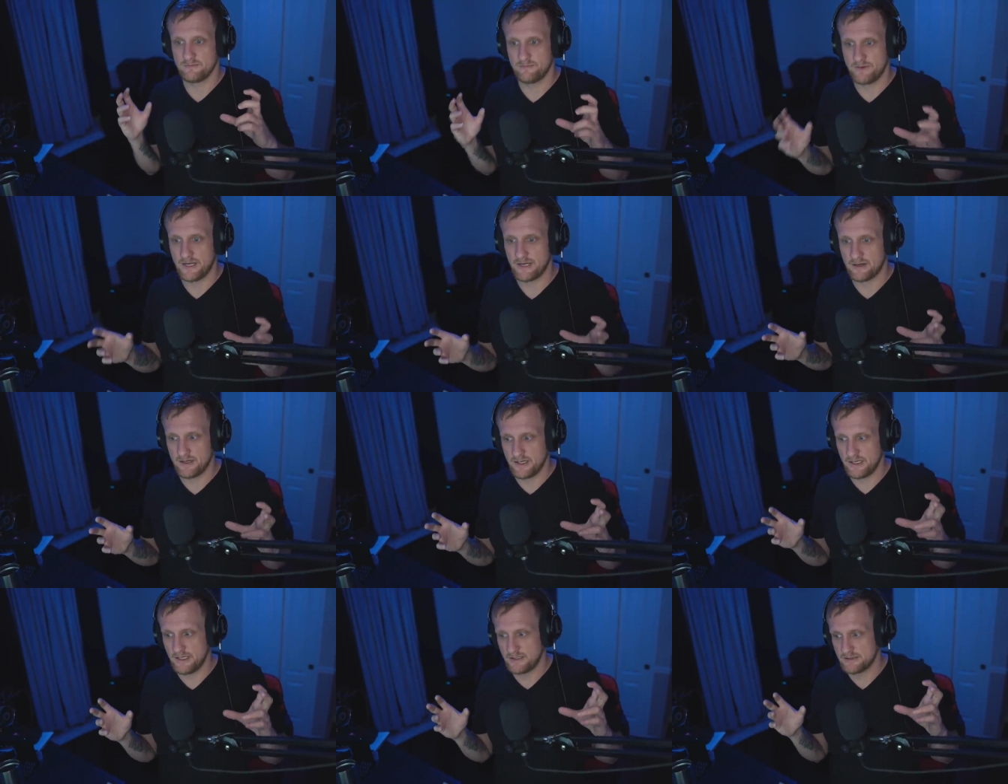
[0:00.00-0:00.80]

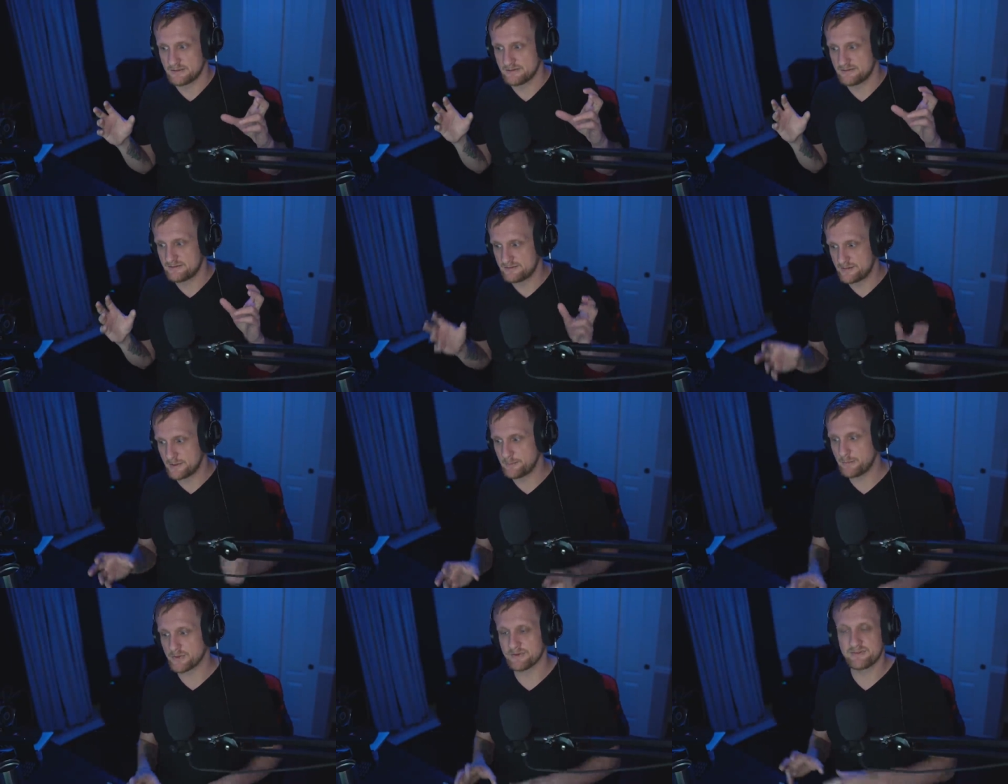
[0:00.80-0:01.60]
very
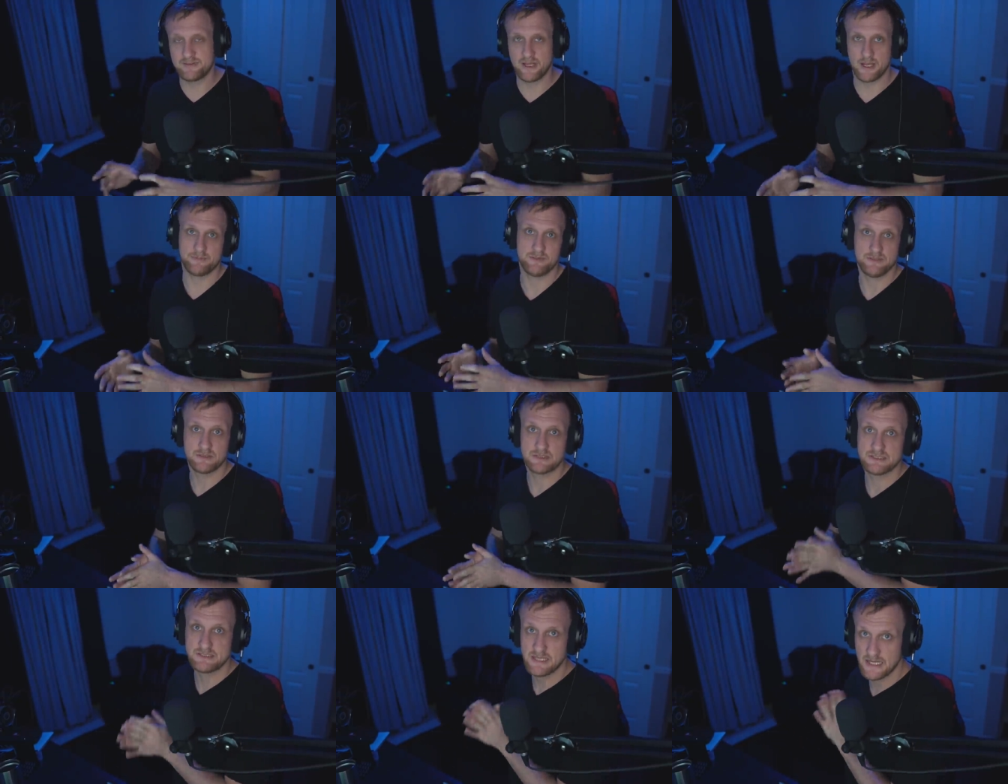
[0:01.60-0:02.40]
simple steps you
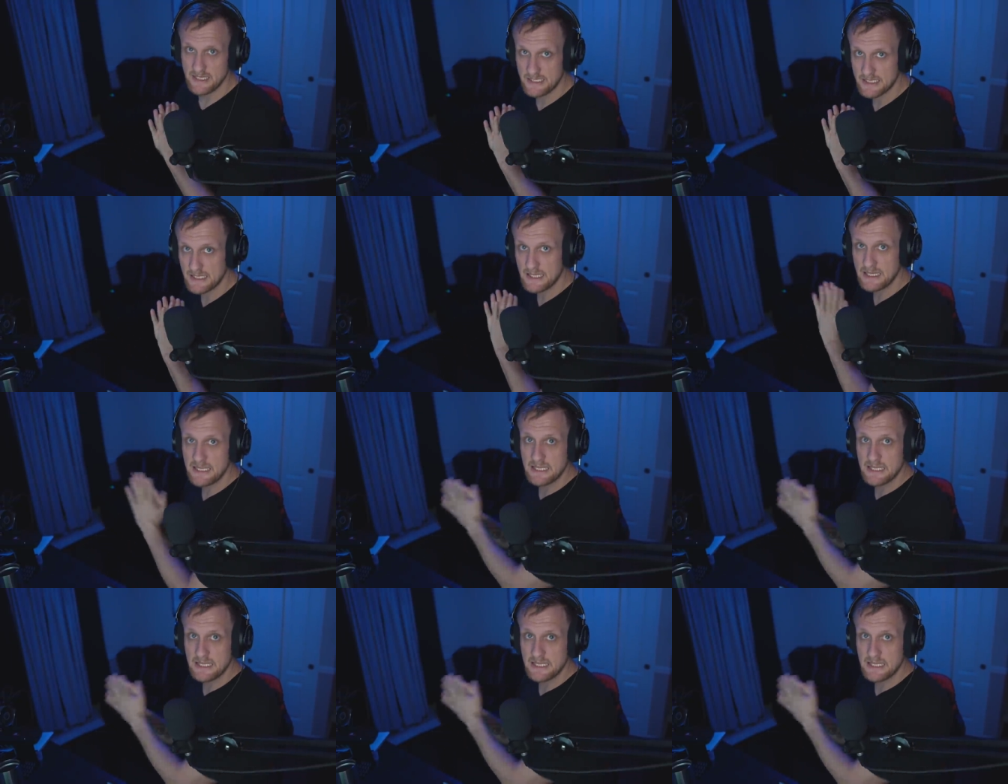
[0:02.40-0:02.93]
can take